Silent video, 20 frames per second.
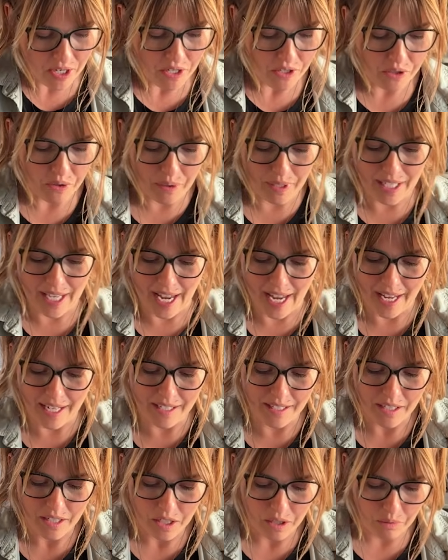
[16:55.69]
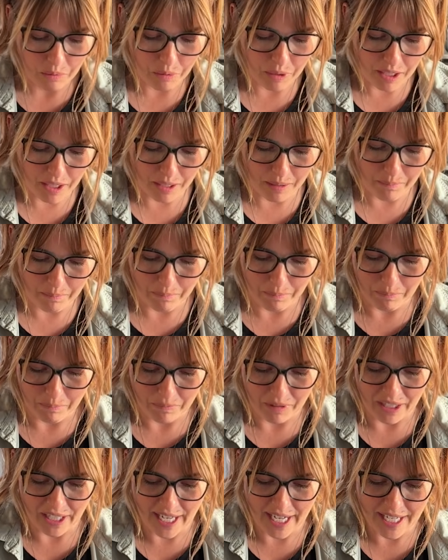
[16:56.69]
So again, we're gonna
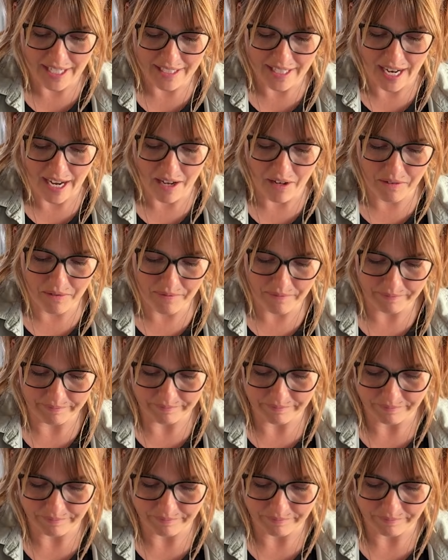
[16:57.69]
lay it down.